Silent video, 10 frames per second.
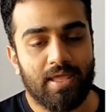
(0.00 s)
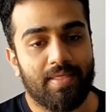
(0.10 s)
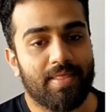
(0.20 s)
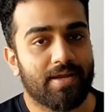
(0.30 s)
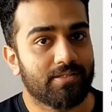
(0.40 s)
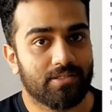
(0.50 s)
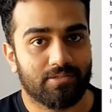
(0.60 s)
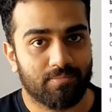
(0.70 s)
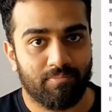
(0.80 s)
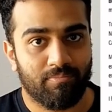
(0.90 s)
and that is
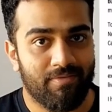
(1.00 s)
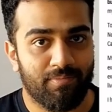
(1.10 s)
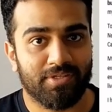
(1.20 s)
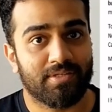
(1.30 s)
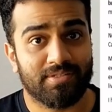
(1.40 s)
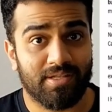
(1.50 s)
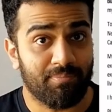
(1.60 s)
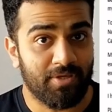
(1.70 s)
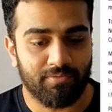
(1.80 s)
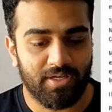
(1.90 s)
his private business and
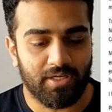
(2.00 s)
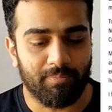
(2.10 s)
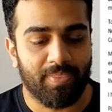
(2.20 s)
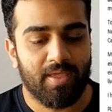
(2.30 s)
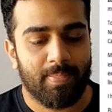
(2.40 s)
means of income,